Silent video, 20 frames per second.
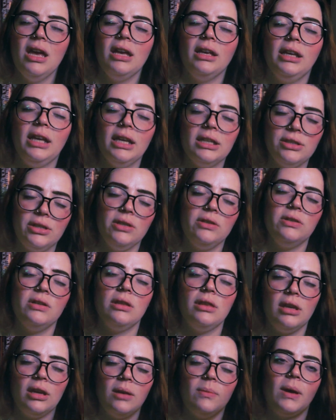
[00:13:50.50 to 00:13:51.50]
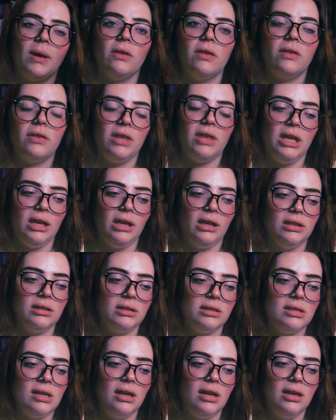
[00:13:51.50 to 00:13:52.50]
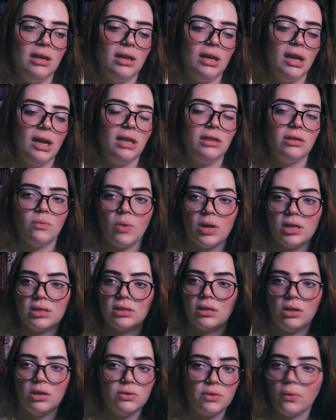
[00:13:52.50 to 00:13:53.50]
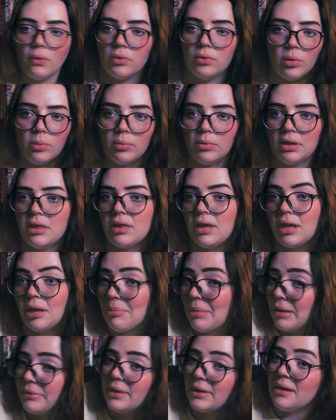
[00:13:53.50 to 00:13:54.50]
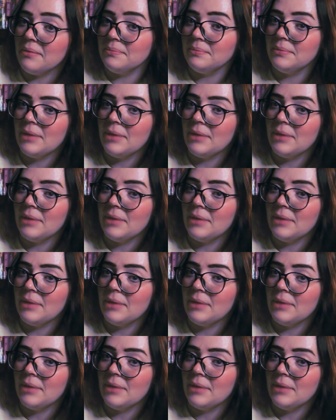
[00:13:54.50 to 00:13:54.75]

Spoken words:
gets you to think about things in the ways that you don't normally think about them.